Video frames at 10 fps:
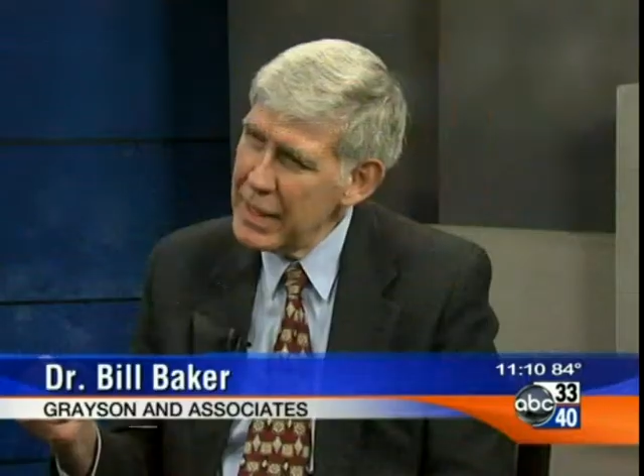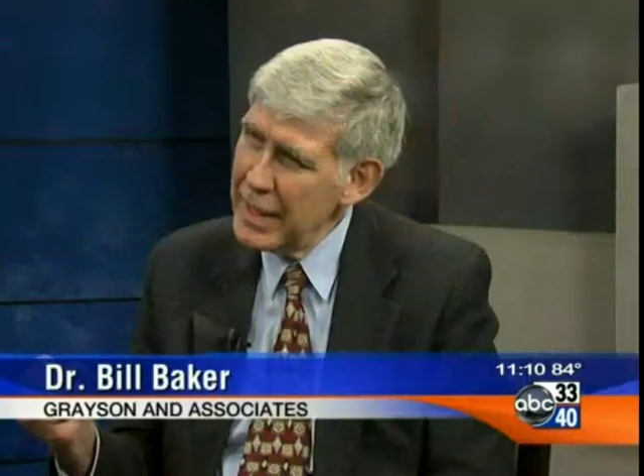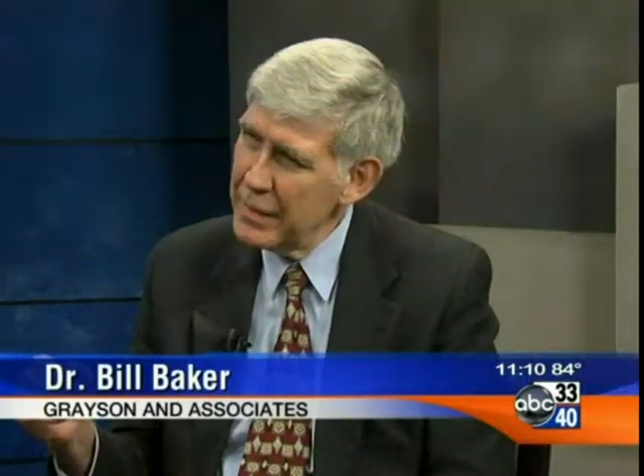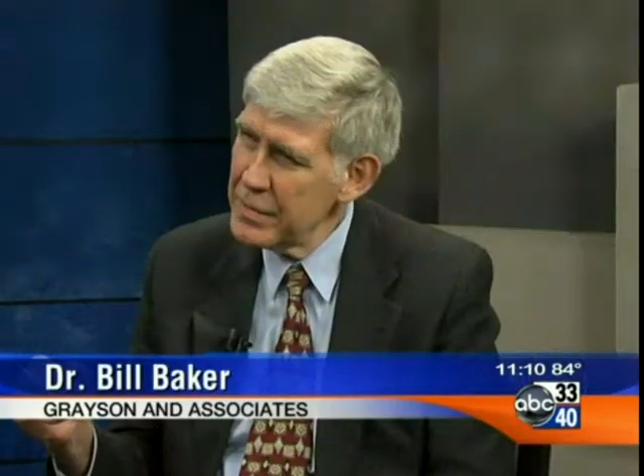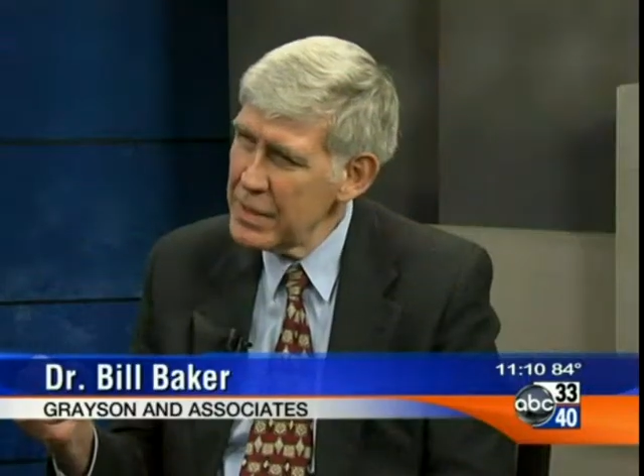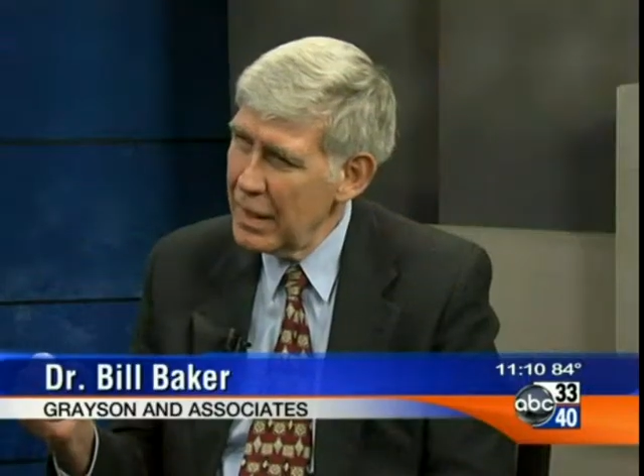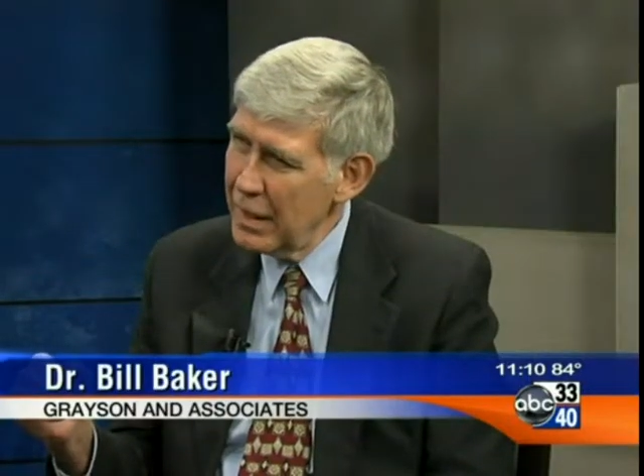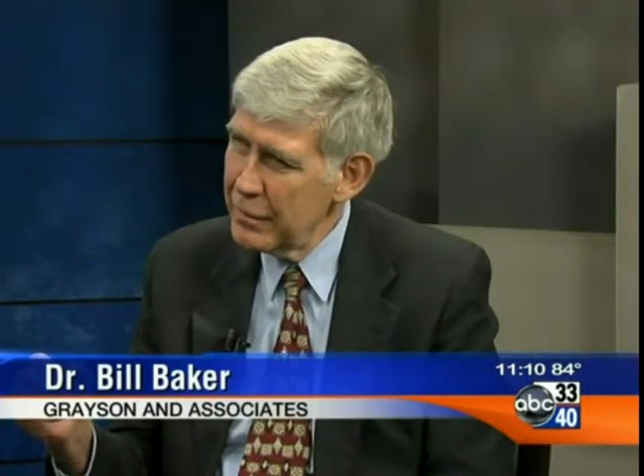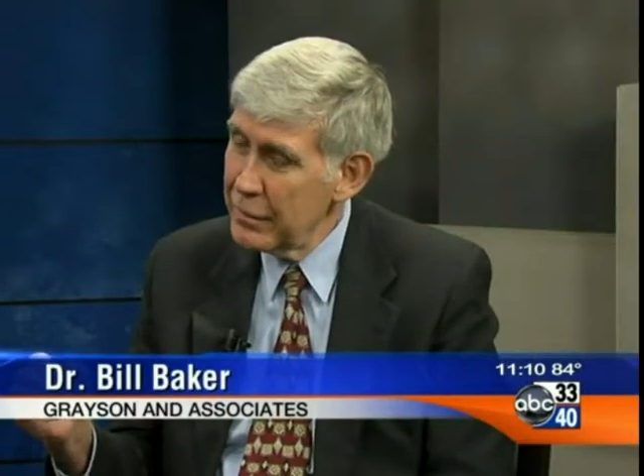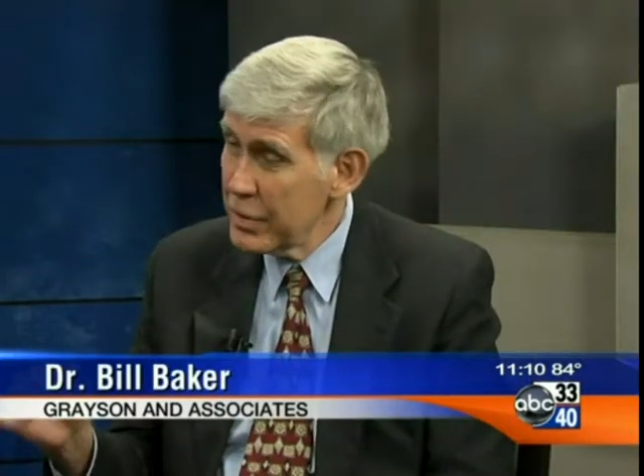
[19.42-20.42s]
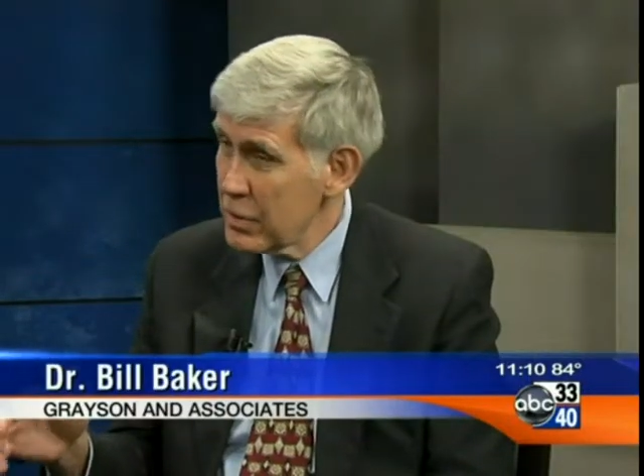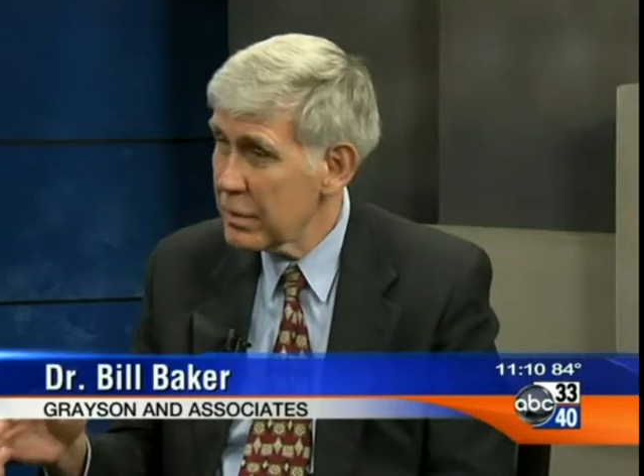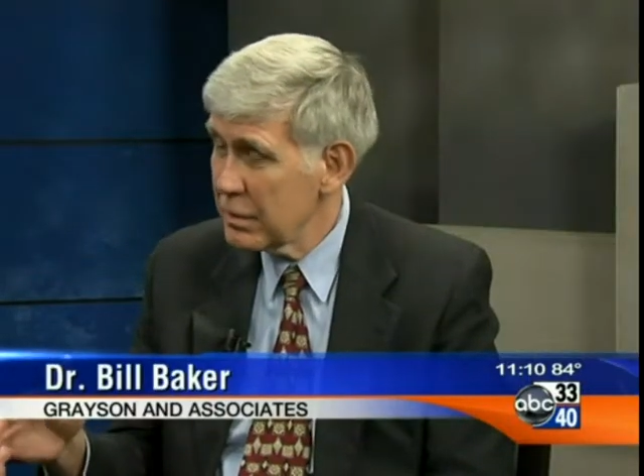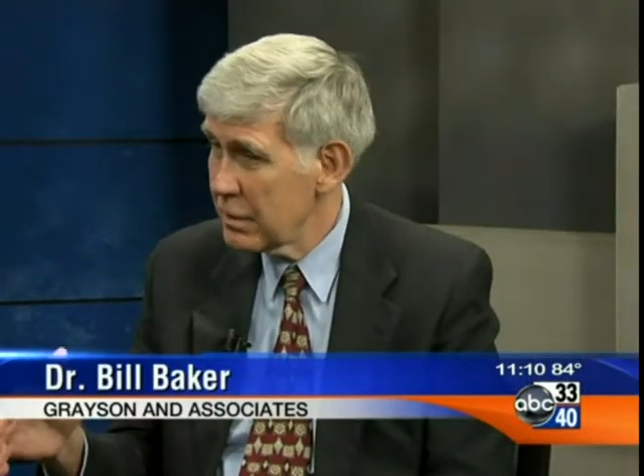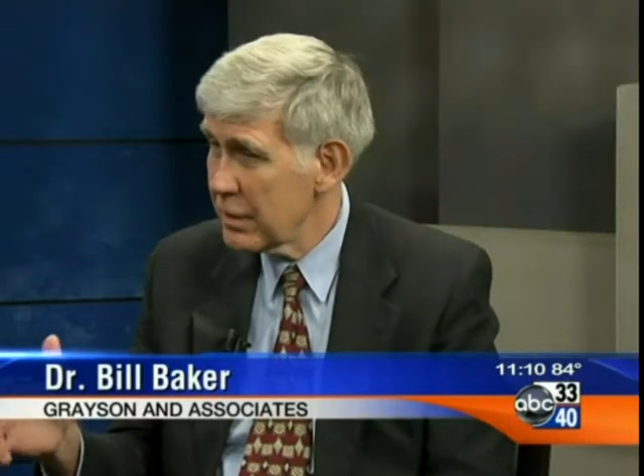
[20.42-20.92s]
times of
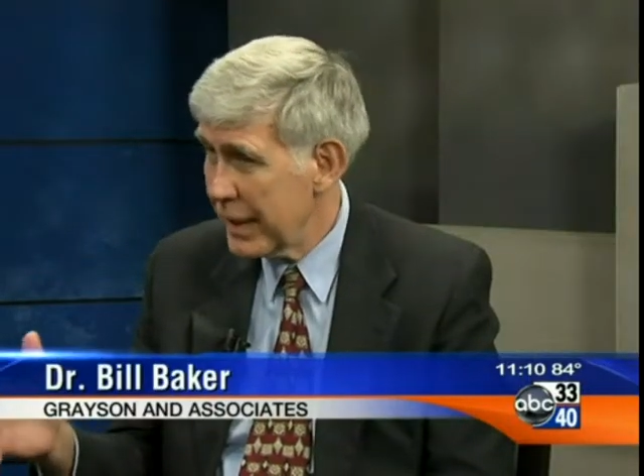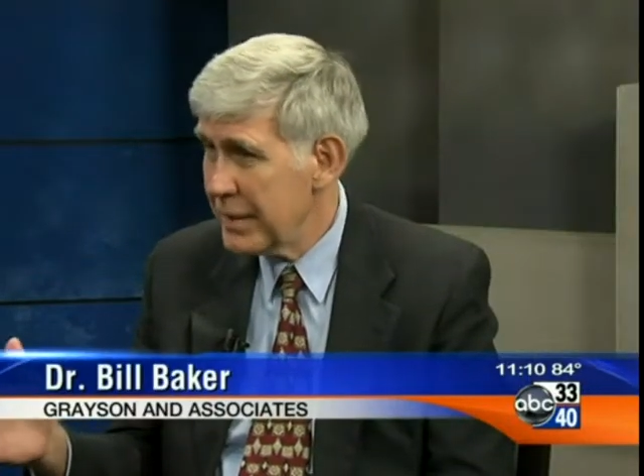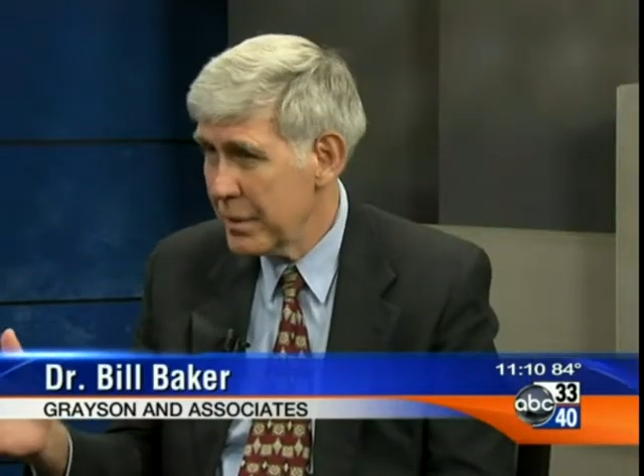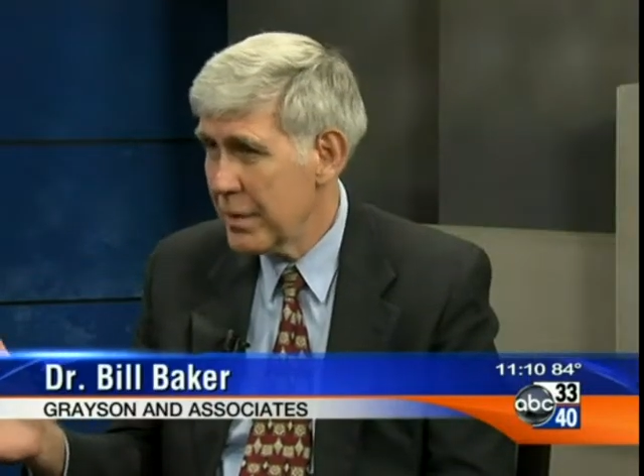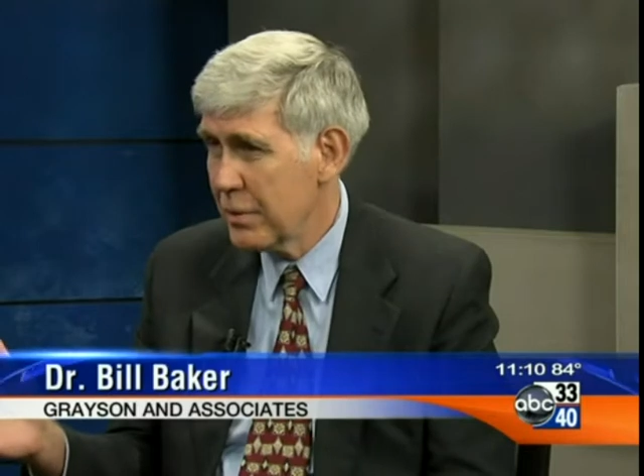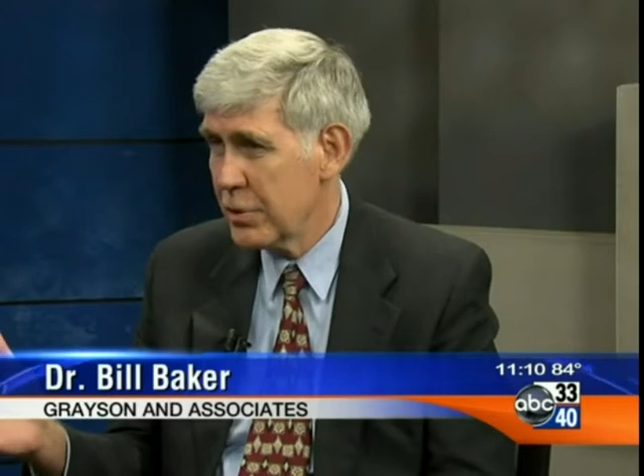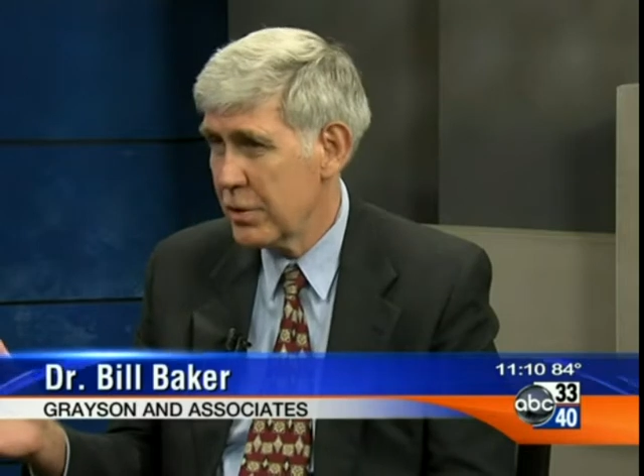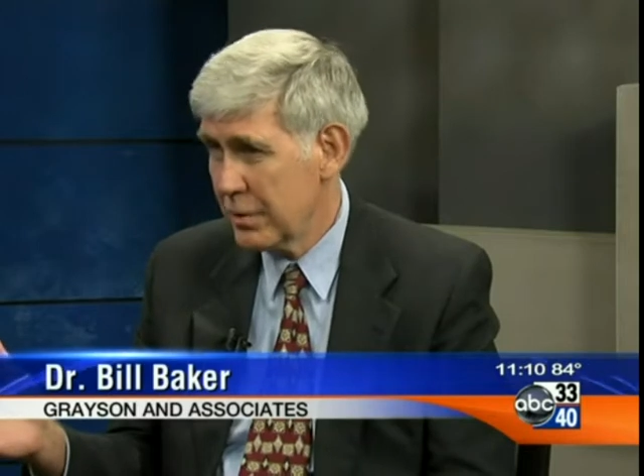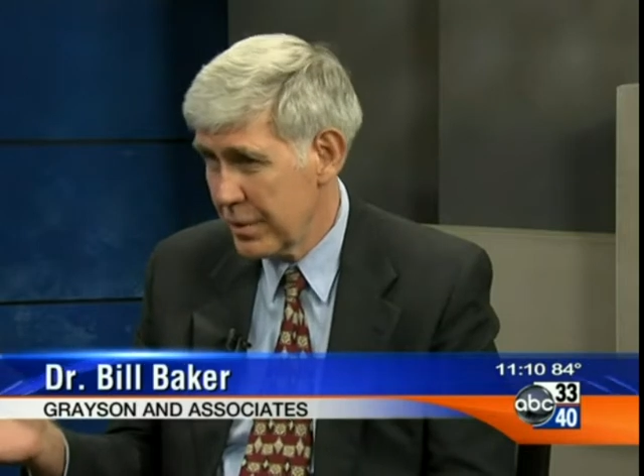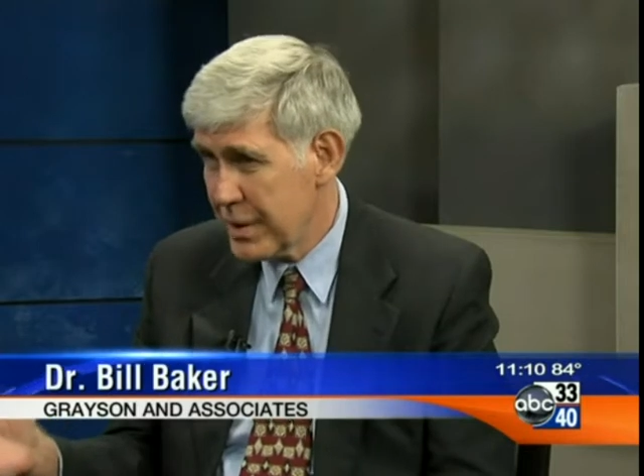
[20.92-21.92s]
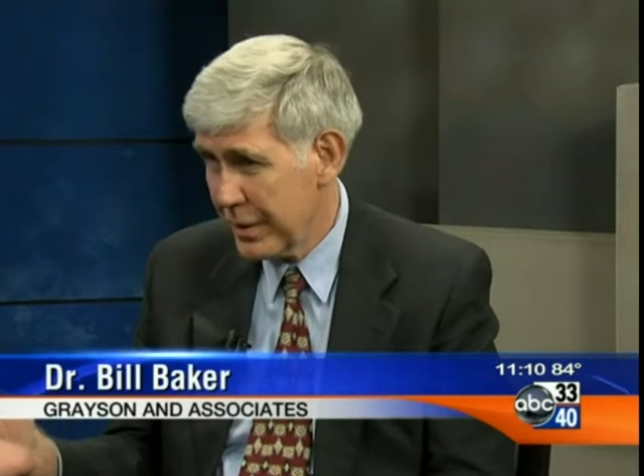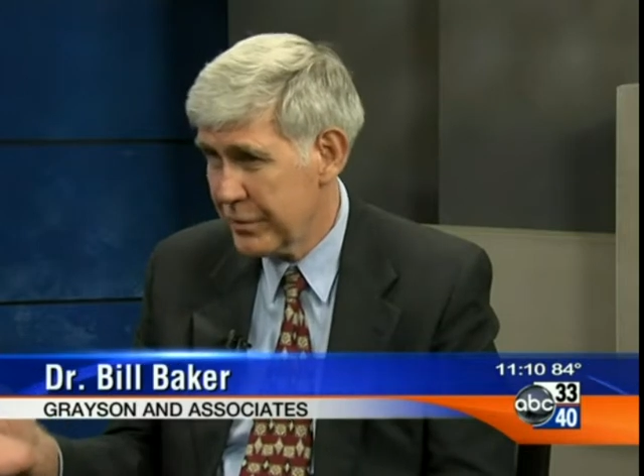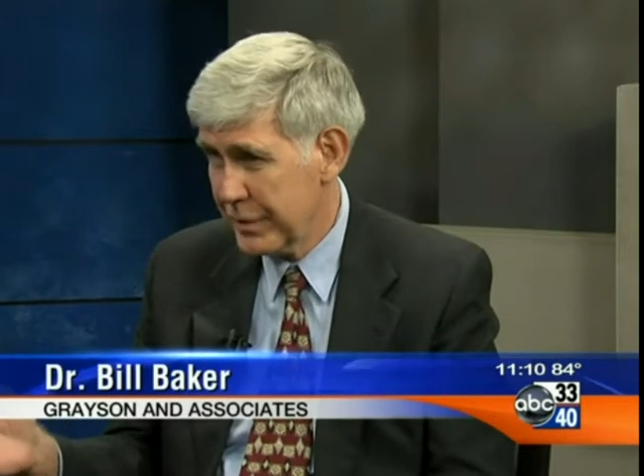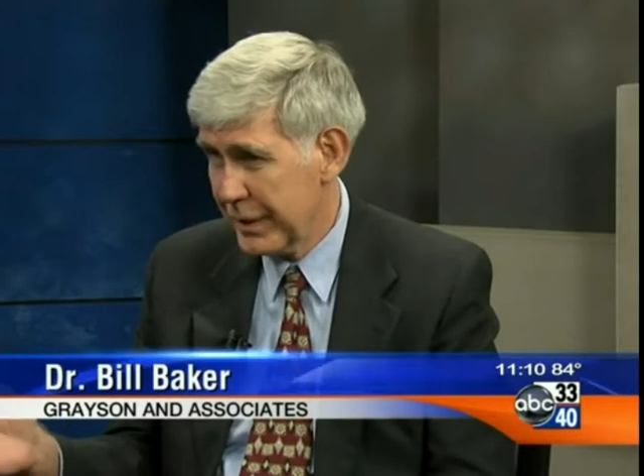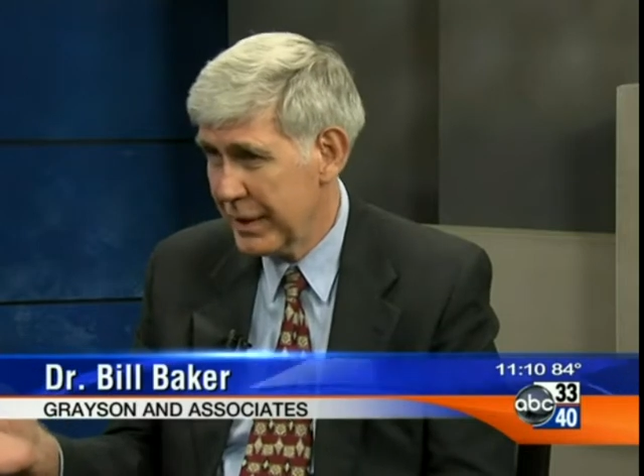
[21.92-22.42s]
physical and emotional
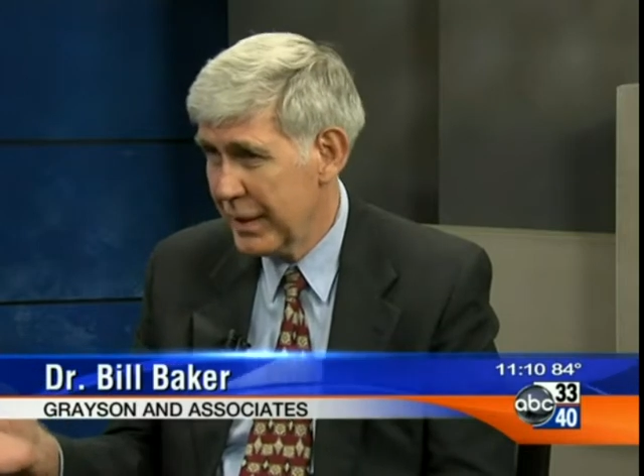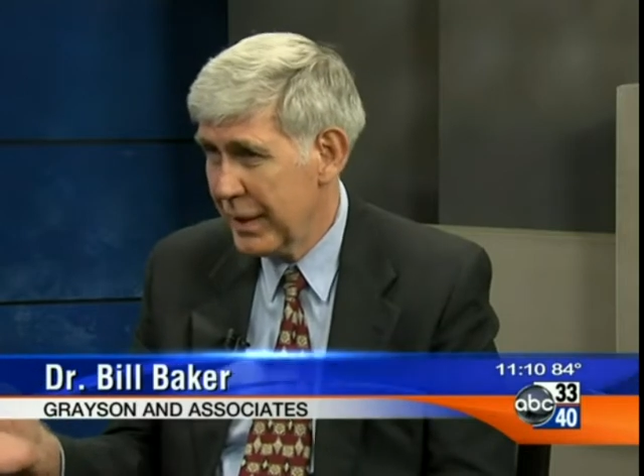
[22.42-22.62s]
suffering.